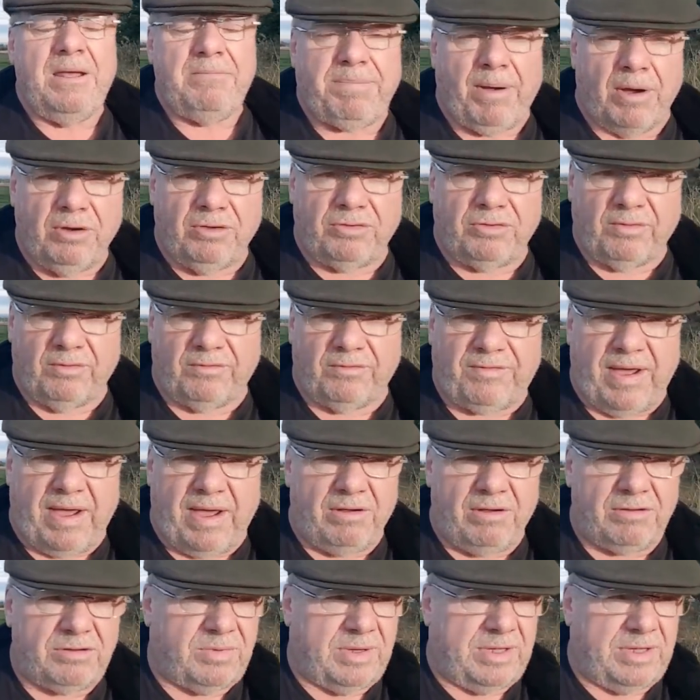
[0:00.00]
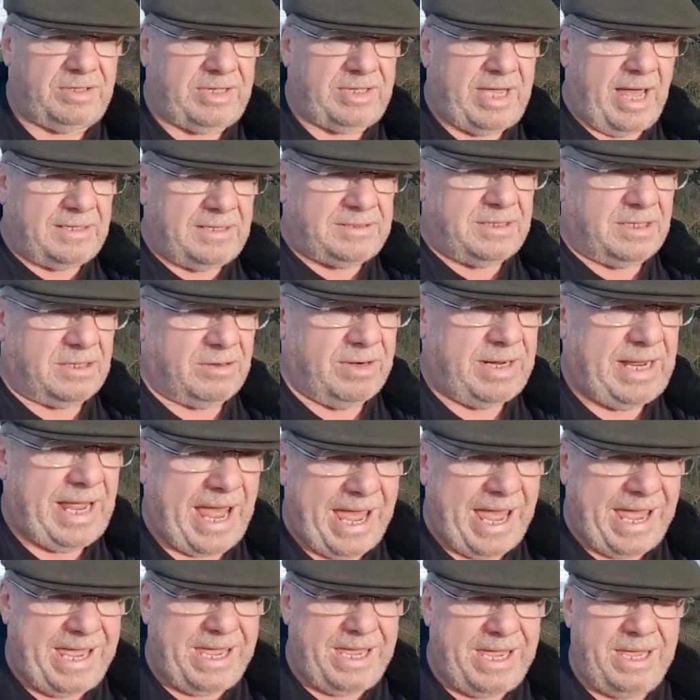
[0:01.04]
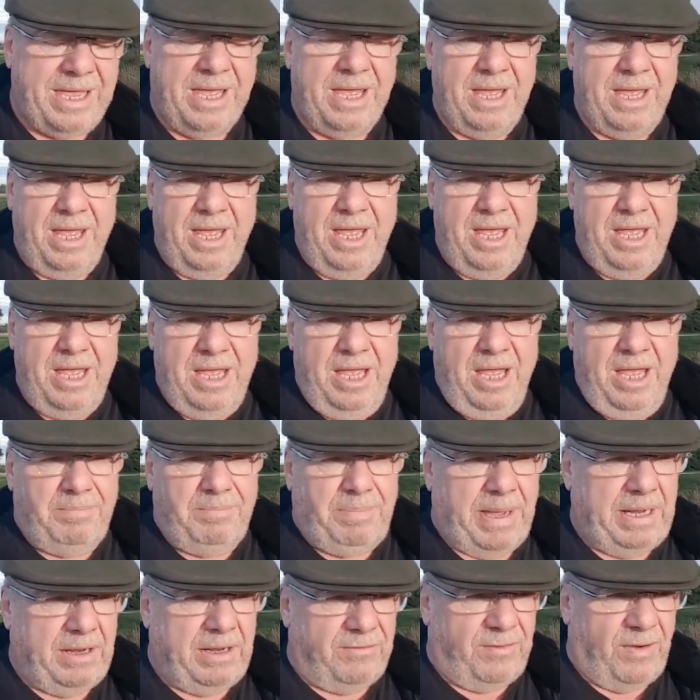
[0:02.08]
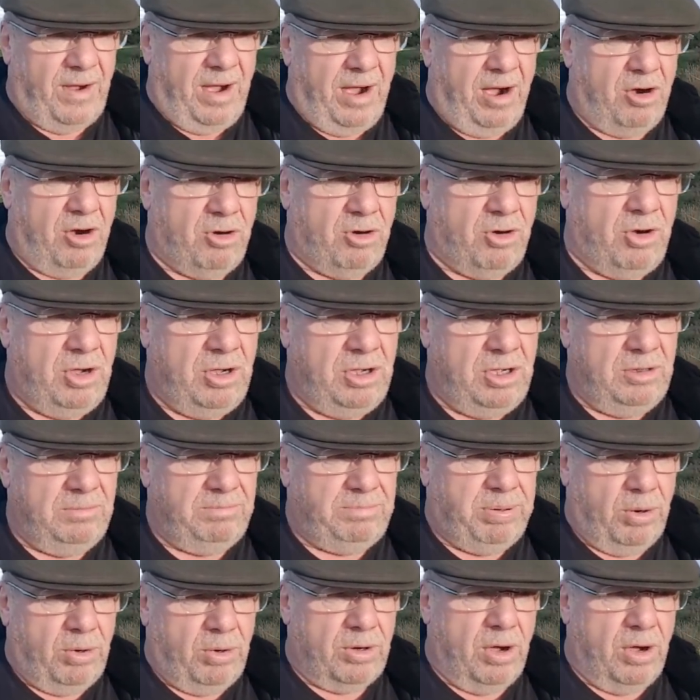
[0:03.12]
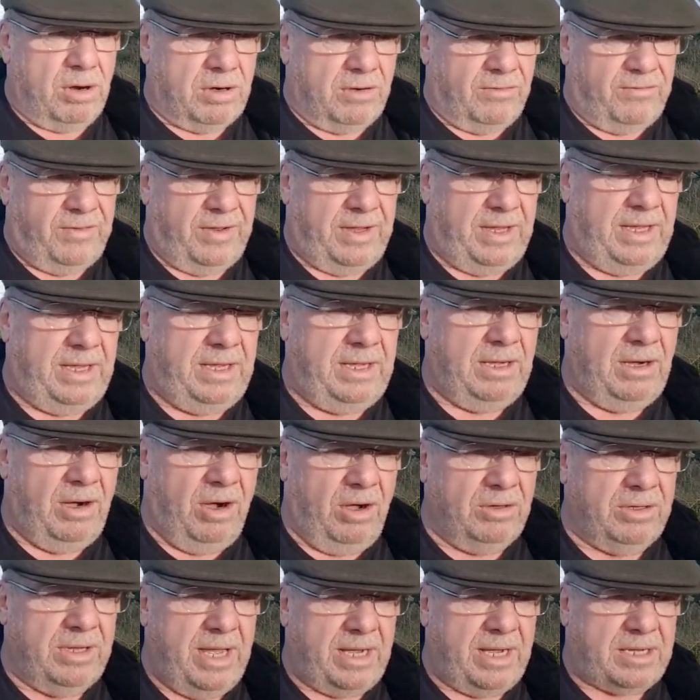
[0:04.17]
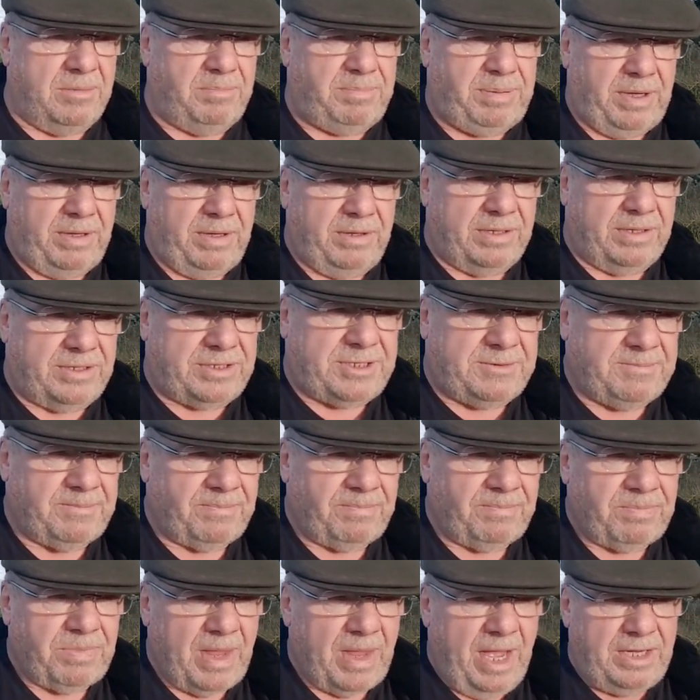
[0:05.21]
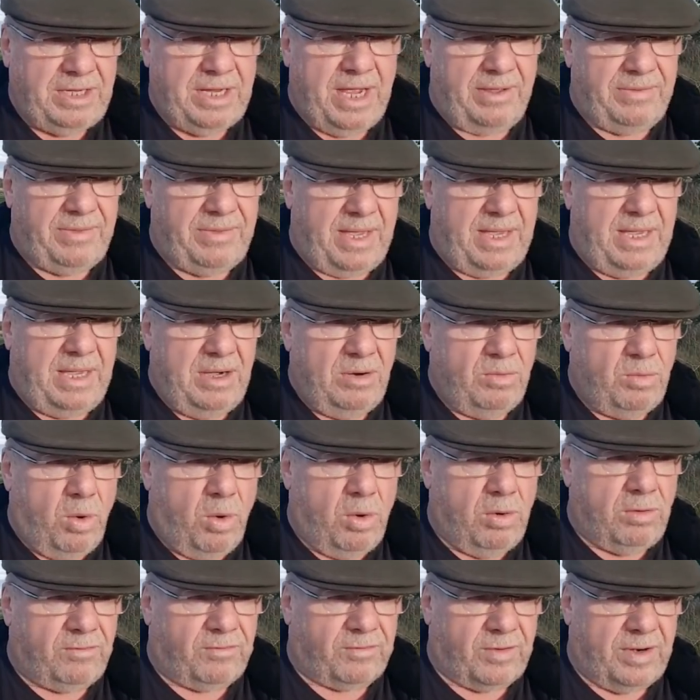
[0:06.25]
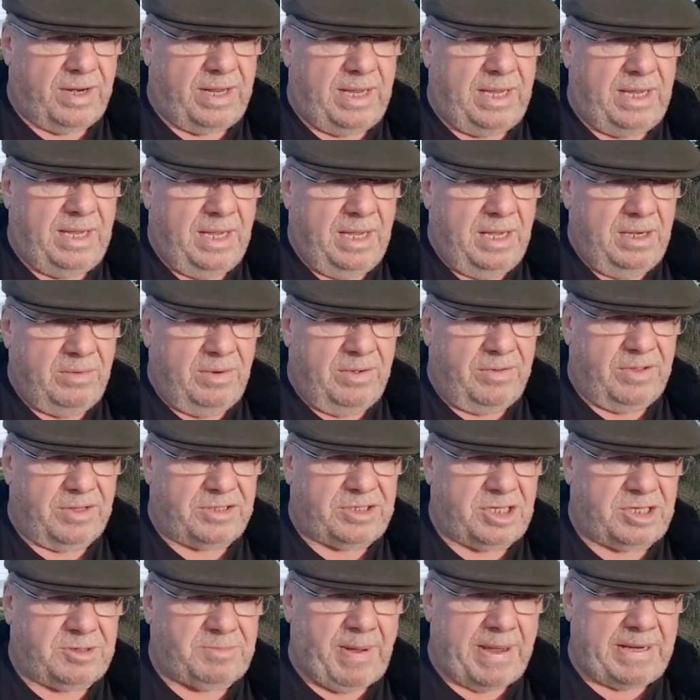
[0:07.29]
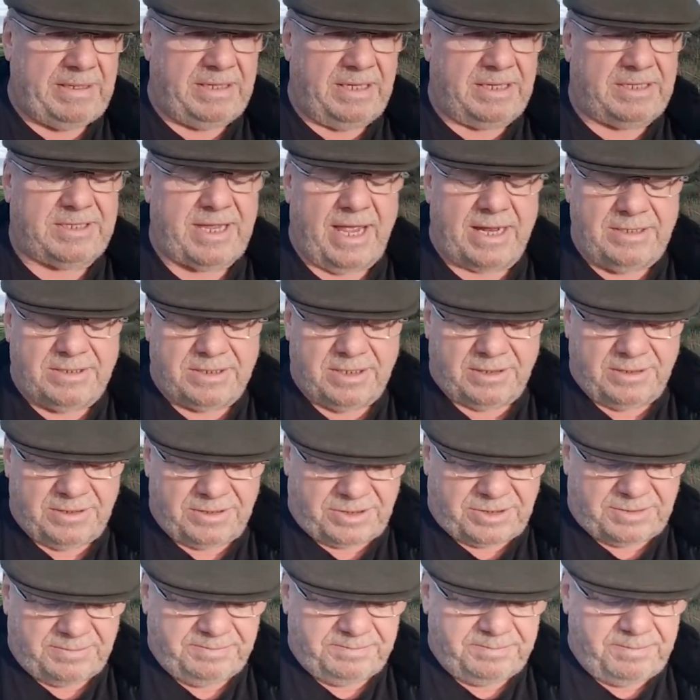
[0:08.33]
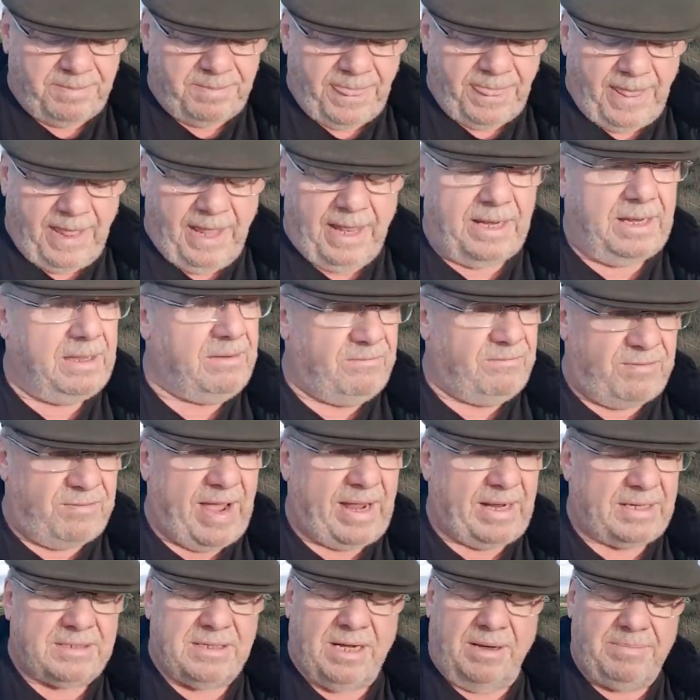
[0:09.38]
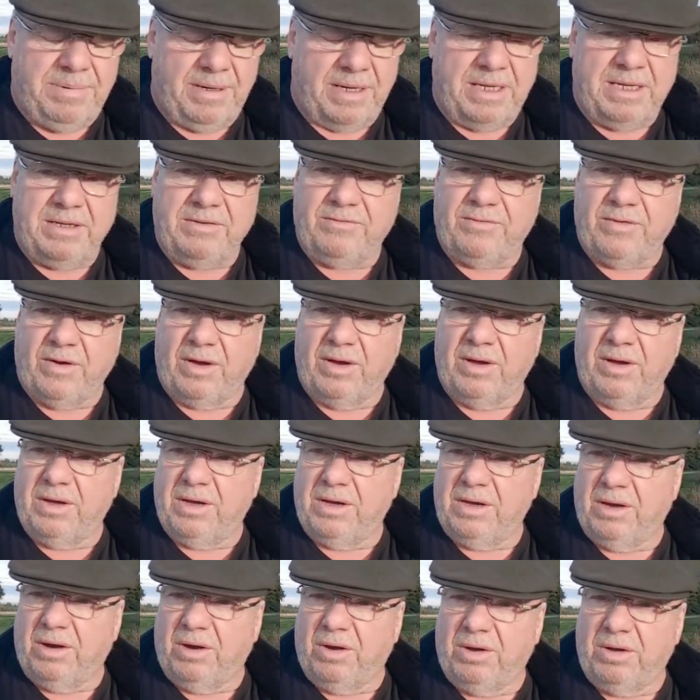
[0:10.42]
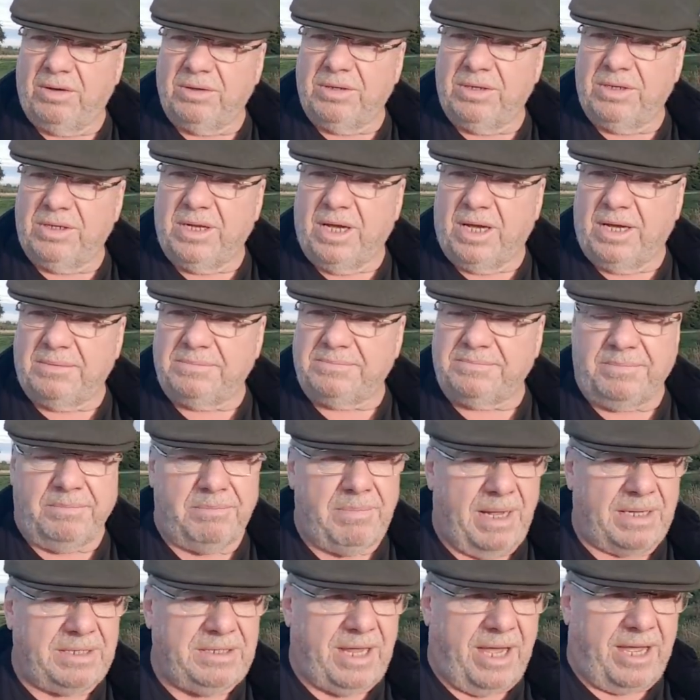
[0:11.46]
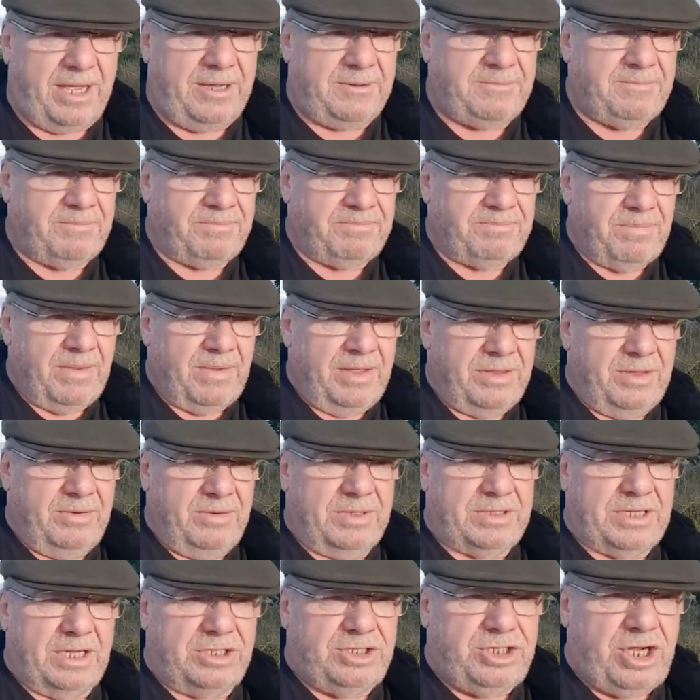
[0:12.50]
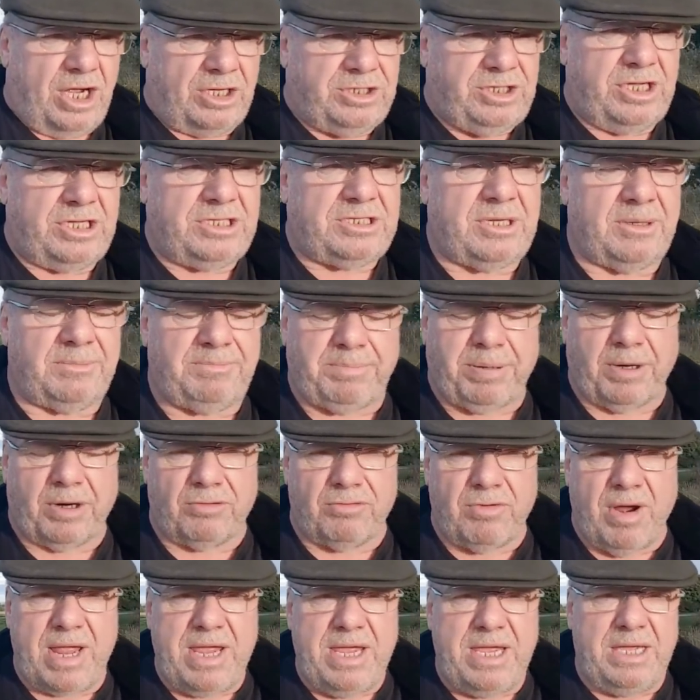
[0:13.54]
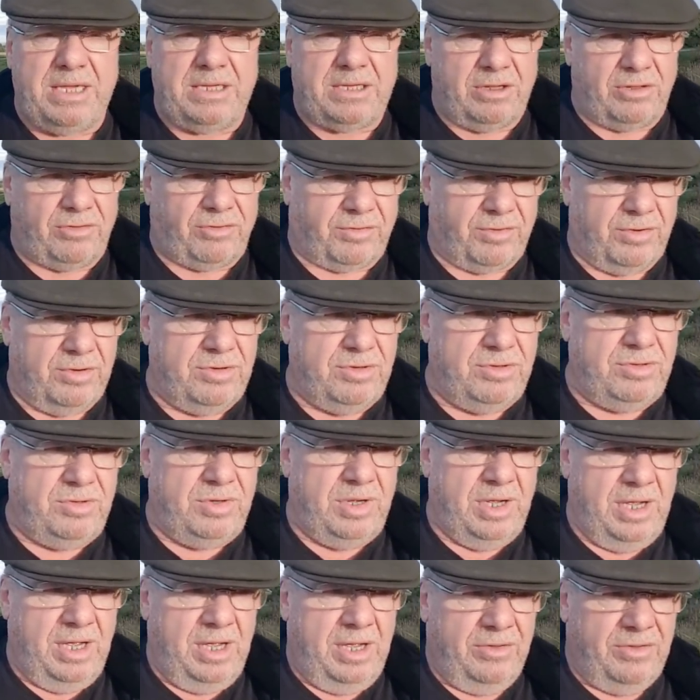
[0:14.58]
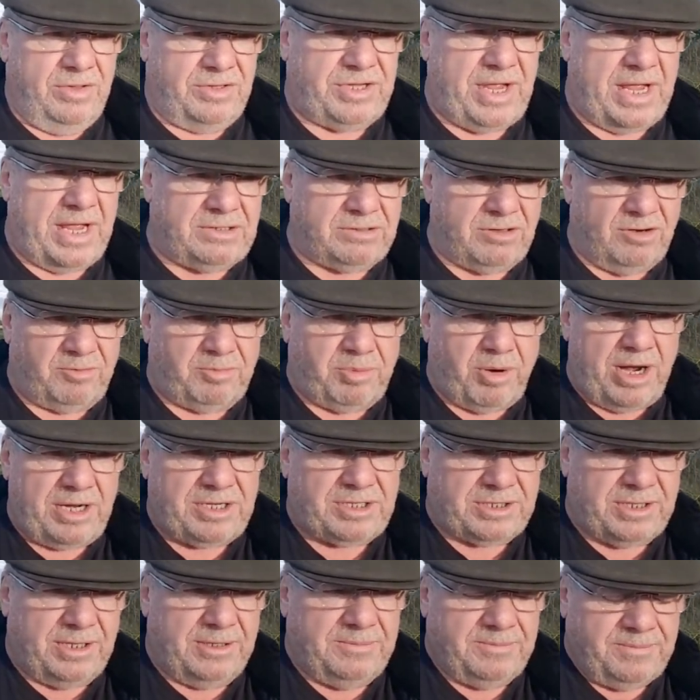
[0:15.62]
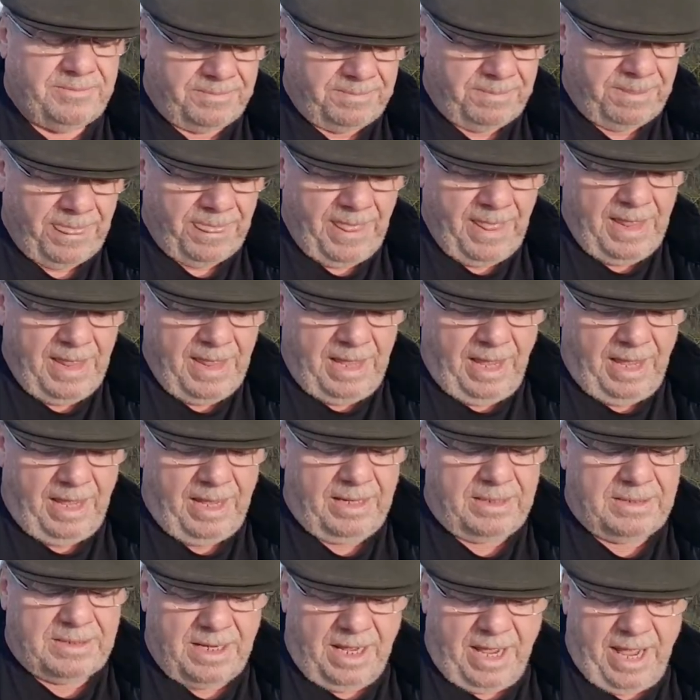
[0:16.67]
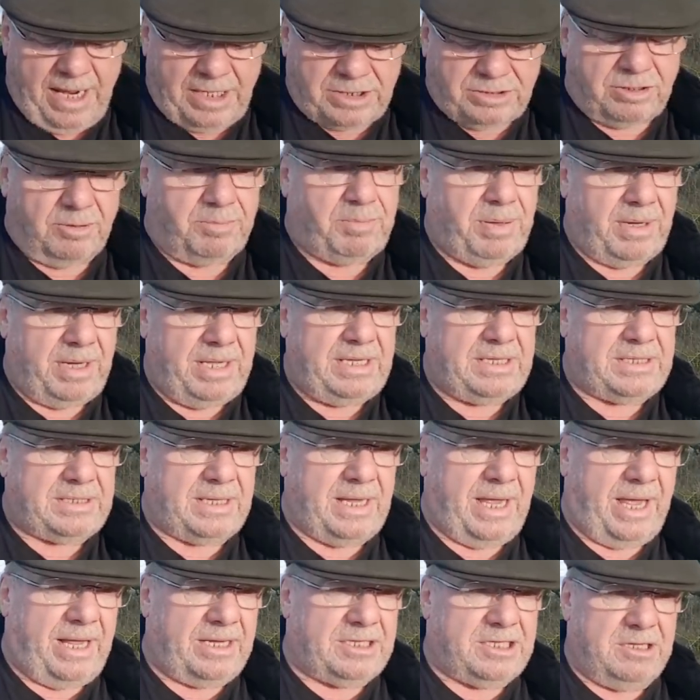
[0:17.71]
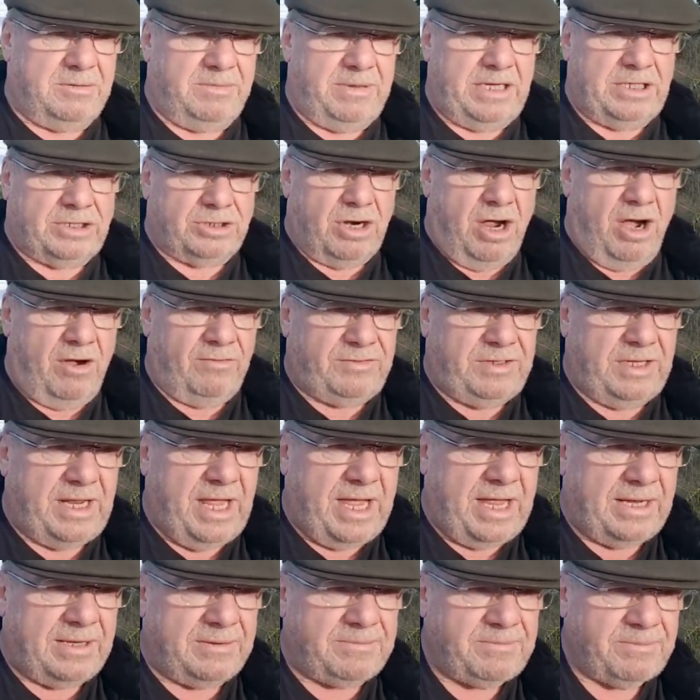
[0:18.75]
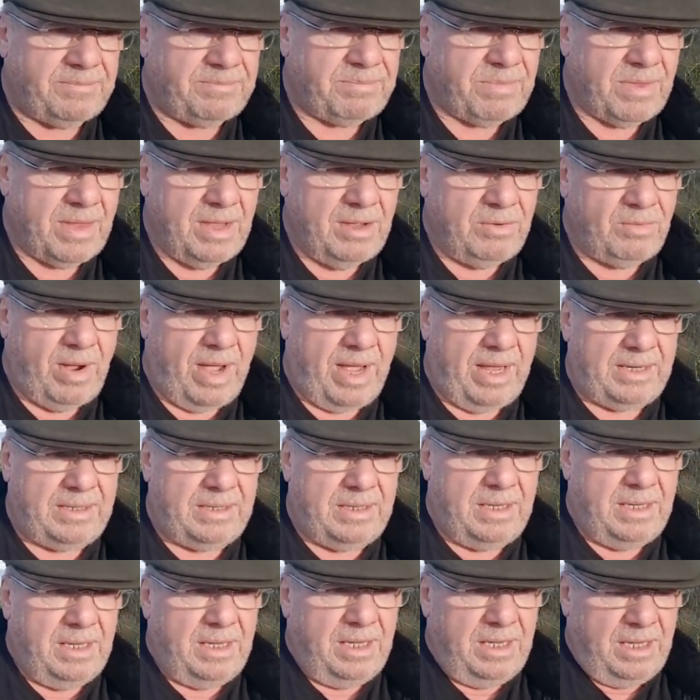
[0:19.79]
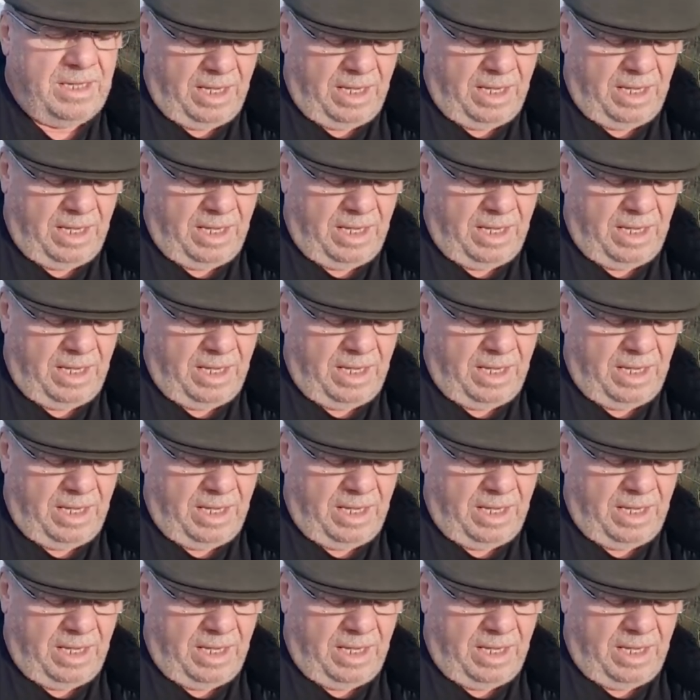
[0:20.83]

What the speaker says: Both were found with Category A paedophile pornography on their computers, and yet they walk free with a suspended sentence. And in fact, I believe on Monday, there was a judge's parade through the centre of Preston, and extra police had to be drafted in when